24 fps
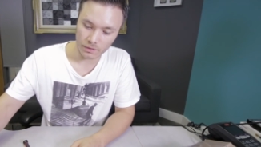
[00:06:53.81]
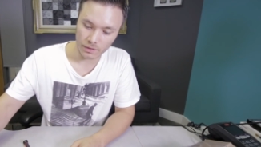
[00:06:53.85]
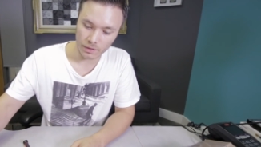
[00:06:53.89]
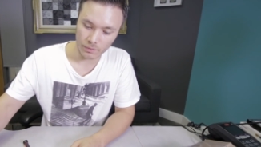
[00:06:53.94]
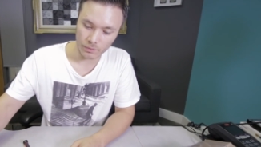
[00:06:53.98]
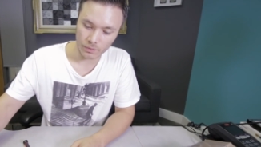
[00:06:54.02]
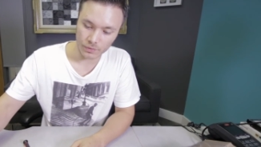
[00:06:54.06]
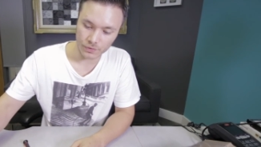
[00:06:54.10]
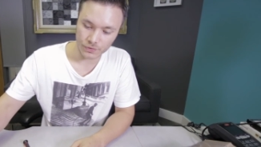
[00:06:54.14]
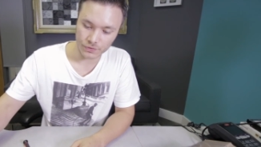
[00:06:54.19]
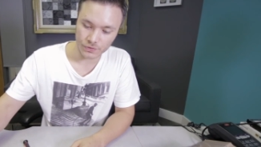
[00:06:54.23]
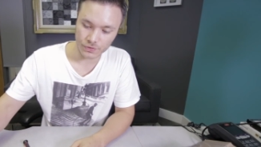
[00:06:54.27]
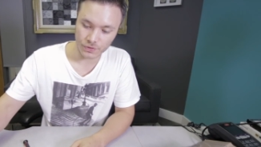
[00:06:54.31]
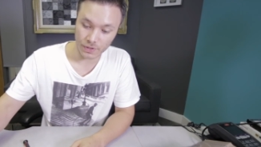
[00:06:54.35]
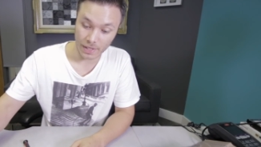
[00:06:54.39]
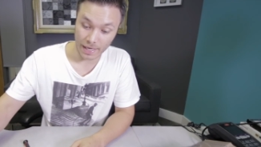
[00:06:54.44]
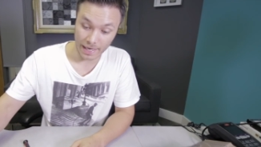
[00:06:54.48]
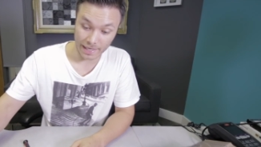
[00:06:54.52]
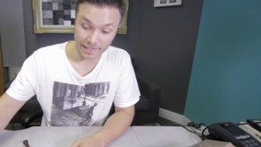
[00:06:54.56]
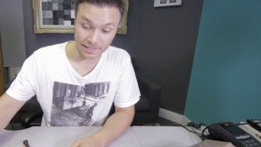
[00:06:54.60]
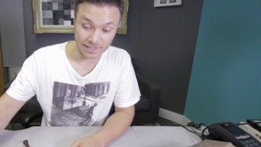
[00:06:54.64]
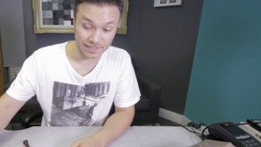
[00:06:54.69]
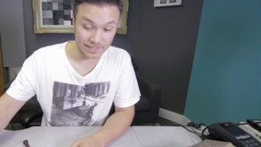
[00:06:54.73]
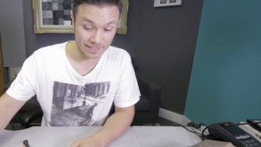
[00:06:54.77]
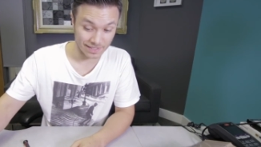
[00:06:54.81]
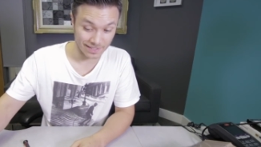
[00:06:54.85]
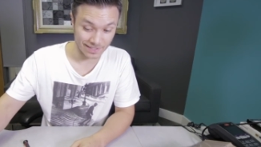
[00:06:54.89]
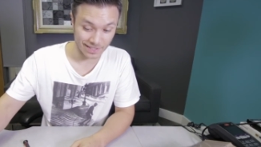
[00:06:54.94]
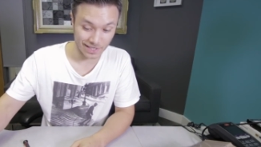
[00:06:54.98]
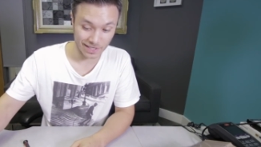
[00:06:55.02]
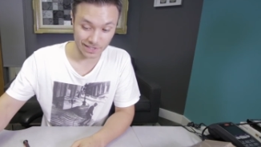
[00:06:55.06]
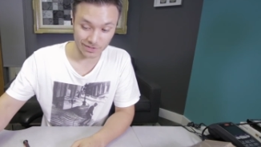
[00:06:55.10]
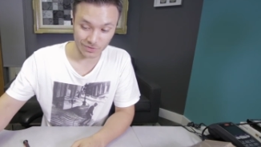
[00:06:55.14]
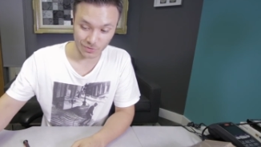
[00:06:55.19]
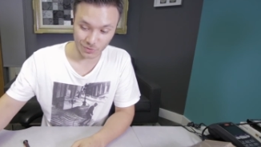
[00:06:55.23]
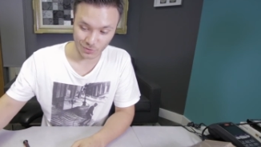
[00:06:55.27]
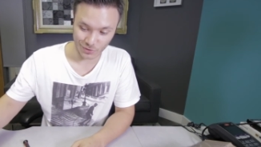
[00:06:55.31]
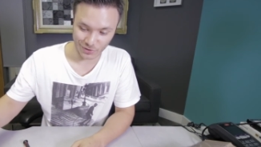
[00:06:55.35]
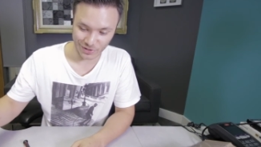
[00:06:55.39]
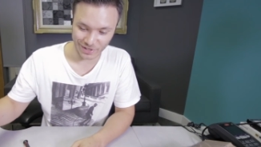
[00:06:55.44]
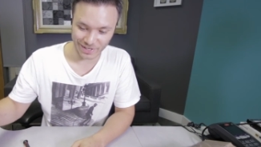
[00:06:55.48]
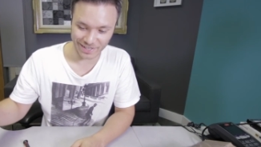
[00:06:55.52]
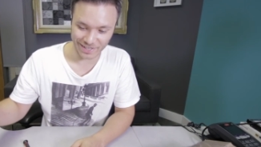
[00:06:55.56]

that was at Seagate or